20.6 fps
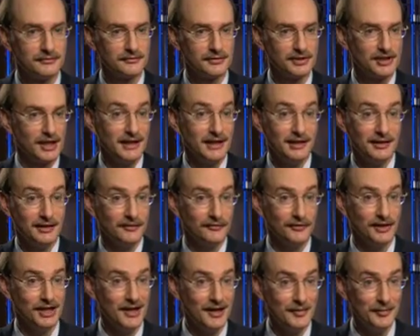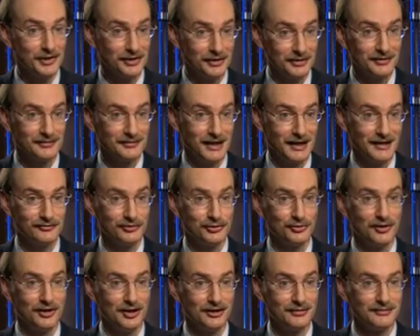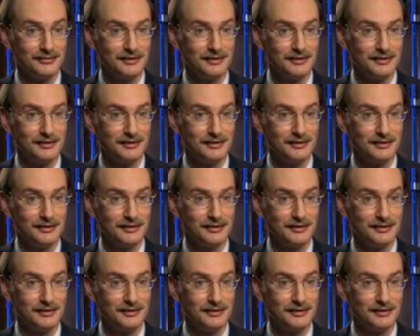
Psychic phenomena, after all.